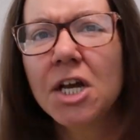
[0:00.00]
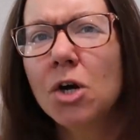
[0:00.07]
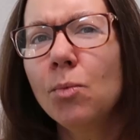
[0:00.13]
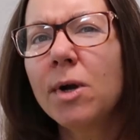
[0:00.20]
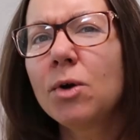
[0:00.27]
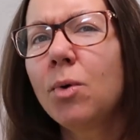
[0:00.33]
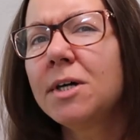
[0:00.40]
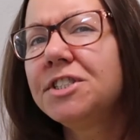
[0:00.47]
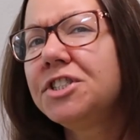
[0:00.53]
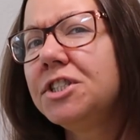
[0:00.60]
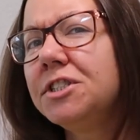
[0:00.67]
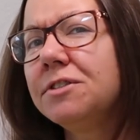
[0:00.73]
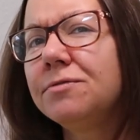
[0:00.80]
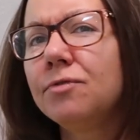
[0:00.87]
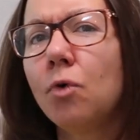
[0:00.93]
when
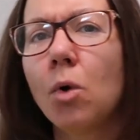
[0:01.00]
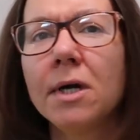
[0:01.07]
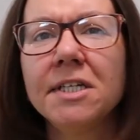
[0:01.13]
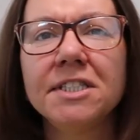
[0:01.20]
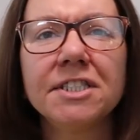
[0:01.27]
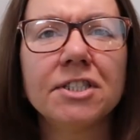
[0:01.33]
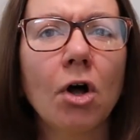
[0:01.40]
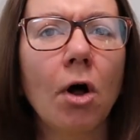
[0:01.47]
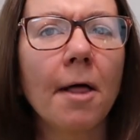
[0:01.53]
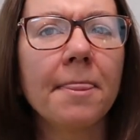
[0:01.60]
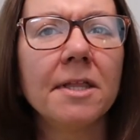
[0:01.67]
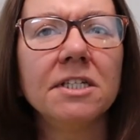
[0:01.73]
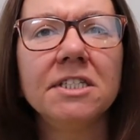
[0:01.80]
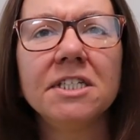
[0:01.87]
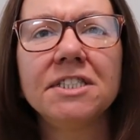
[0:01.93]
questions of voice,
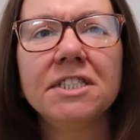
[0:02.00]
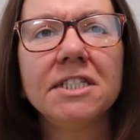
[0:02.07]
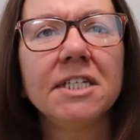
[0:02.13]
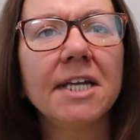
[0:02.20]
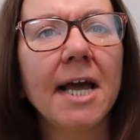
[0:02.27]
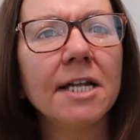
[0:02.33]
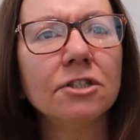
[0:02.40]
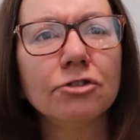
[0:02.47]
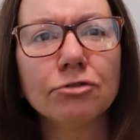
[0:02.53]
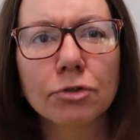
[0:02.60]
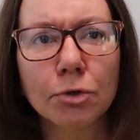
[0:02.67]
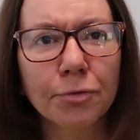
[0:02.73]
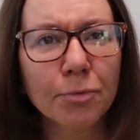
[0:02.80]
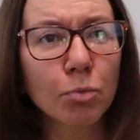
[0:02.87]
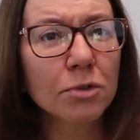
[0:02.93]
authenticity, and
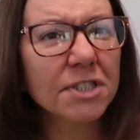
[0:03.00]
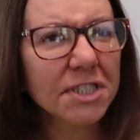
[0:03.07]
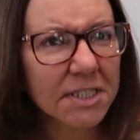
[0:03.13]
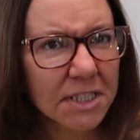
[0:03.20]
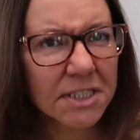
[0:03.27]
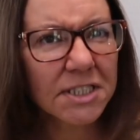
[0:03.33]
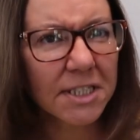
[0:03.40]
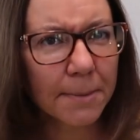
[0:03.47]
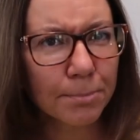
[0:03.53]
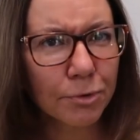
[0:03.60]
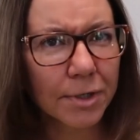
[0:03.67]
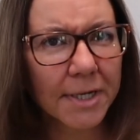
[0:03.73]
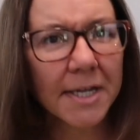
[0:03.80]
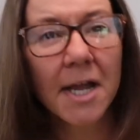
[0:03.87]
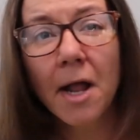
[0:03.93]
truth were still
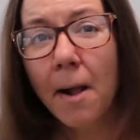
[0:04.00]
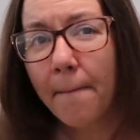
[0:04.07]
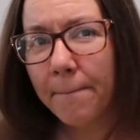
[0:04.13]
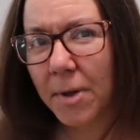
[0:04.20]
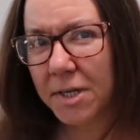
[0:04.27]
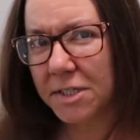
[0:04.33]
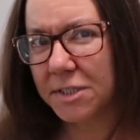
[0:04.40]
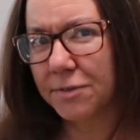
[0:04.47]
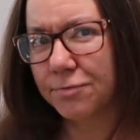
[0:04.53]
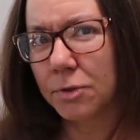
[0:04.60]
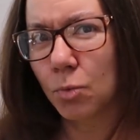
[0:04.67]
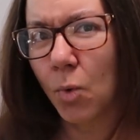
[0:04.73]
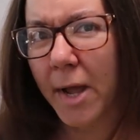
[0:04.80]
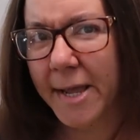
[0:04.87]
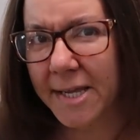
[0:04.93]
slippery, but in
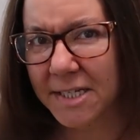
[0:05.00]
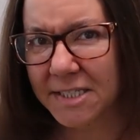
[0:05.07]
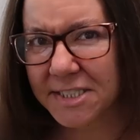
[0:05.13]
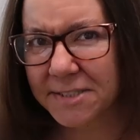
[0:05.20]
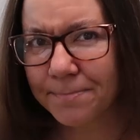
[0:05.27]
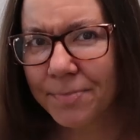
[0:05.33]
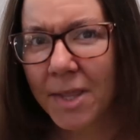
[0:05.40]
different ways.